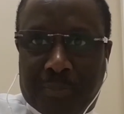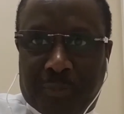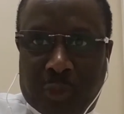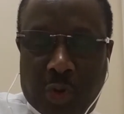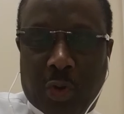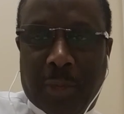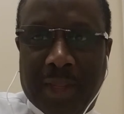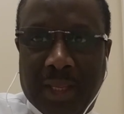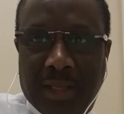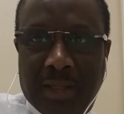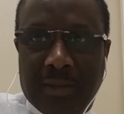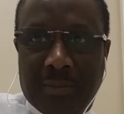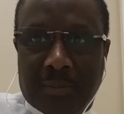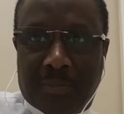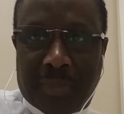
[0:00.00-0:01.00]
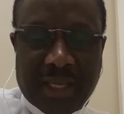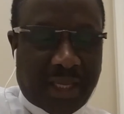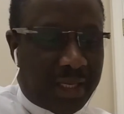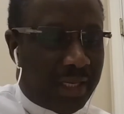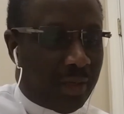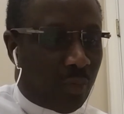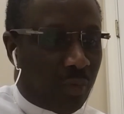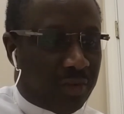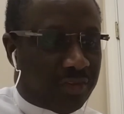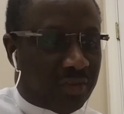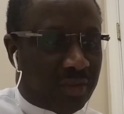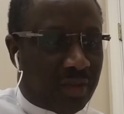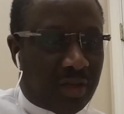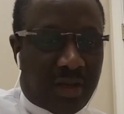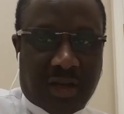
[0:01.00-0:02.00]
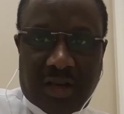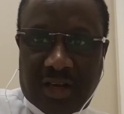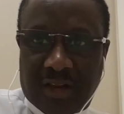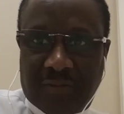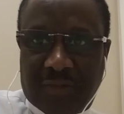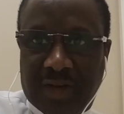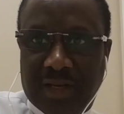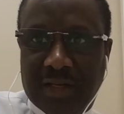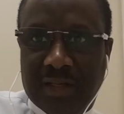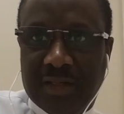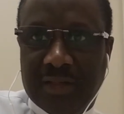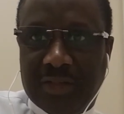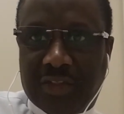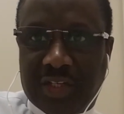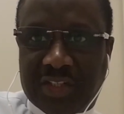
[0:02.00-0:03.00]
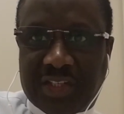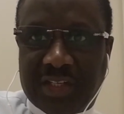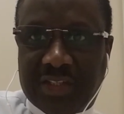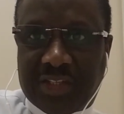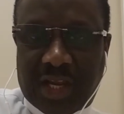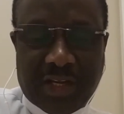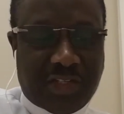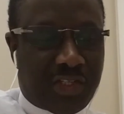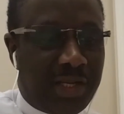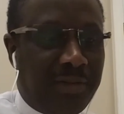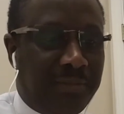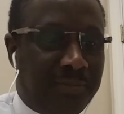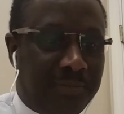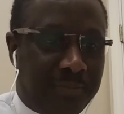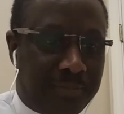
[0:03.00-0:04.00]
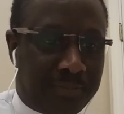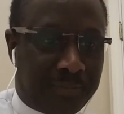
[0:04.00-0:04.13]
following, beginning with Reverend Jesse Jackson,